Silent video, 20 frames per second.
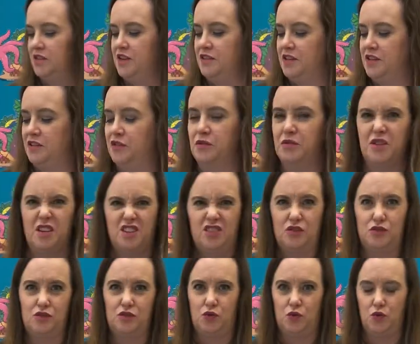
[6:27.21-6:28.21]
I think they're like
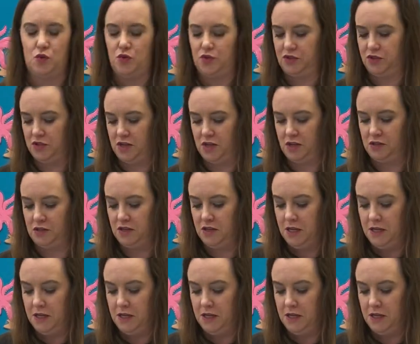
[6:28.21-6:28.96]
just the coolest things